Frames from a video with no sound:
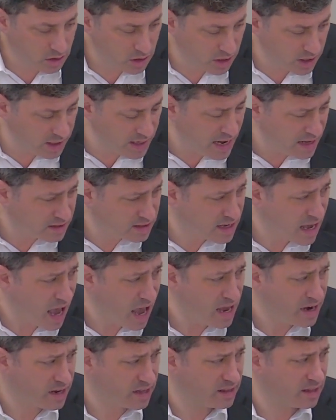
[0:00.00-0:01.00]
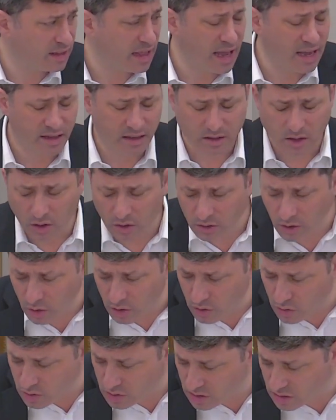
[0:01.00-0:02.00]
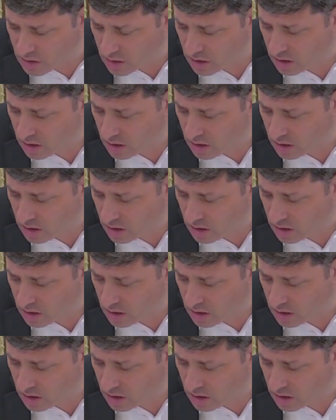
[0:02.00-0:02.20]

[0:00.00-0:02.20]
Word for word: Eat outside in the light. Don't don't use.